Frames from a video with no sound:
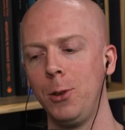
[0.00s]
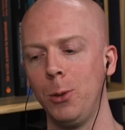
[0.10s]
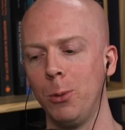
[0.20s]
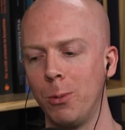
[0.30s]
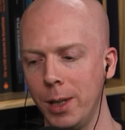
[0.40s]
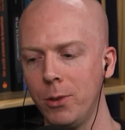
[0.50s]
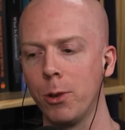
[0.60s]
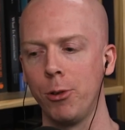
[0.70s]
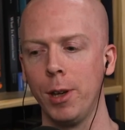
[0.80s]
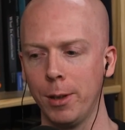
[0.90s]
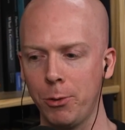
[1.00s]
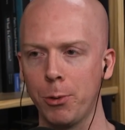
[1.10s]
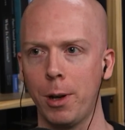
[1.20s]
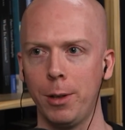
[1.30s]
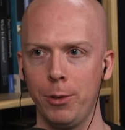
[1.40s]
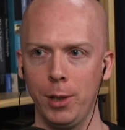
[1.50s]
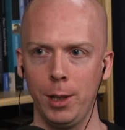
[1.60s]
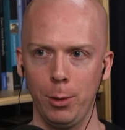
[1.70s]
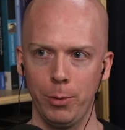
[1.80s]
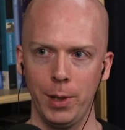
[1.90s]
to researching astrology
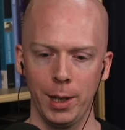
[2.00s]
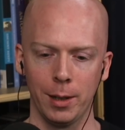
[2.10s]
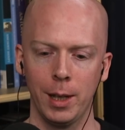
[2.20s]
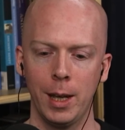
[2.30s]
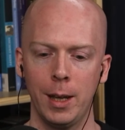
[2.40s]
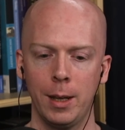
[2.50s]
using